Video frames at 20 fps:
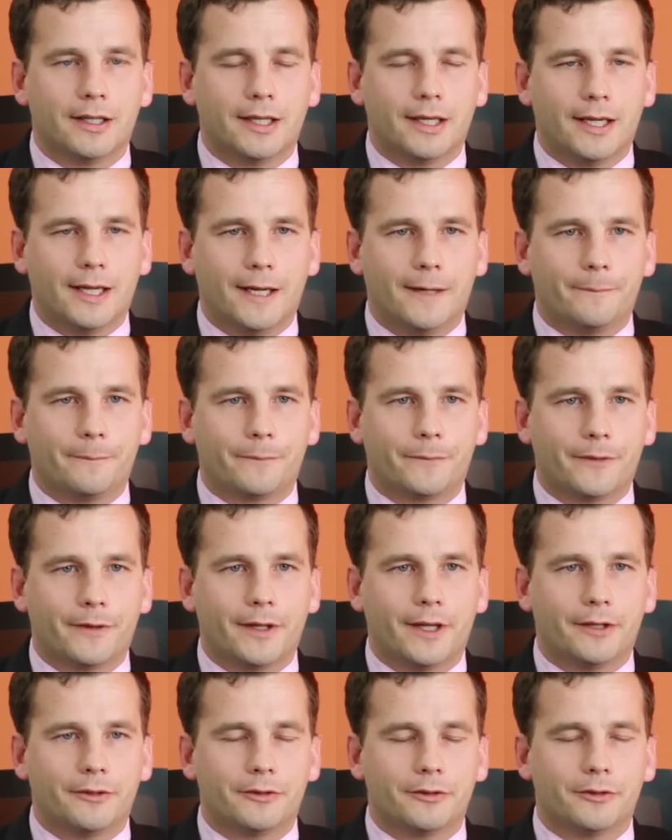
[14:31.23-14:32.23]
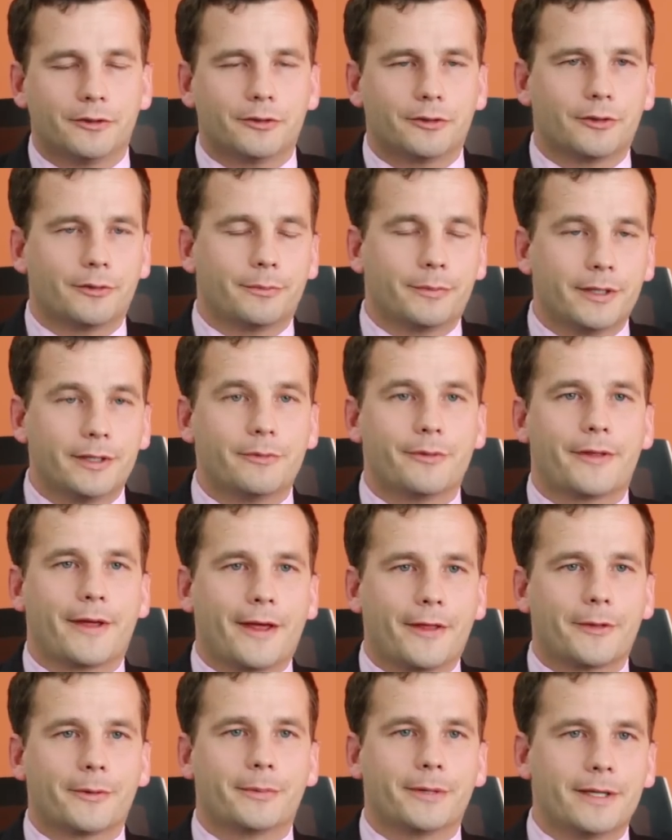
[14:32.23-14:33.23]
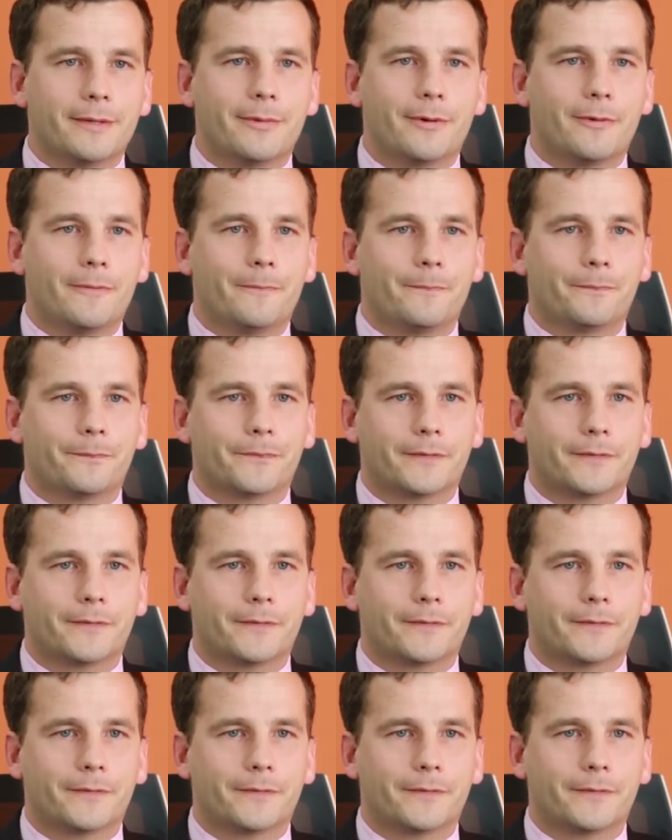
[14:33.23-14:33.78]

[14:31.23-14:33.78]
that you should be with other people,